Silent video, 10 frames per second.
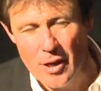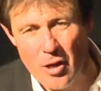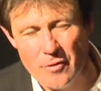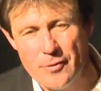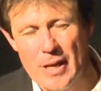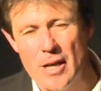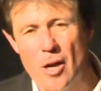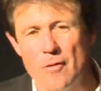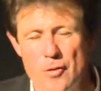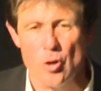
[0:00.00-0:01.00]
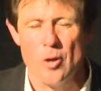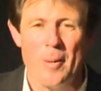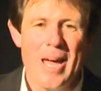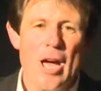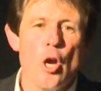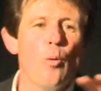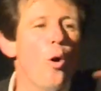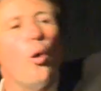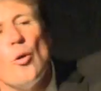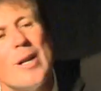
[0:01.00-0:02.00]
of Europe, who were
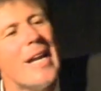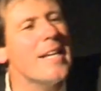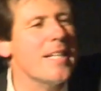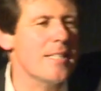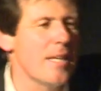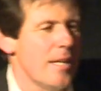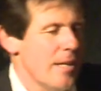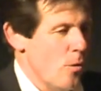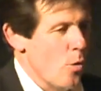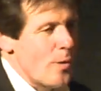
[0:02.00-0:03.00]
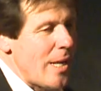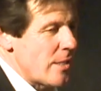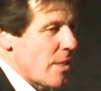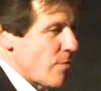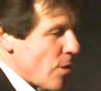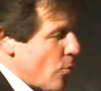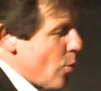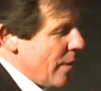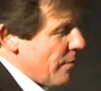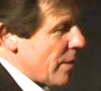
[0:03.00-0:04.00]
all related or relatives of
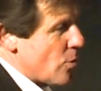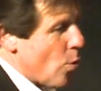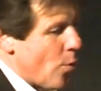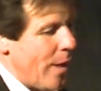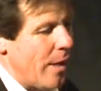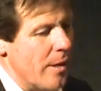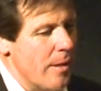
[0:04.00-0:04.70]
Queen Victoria.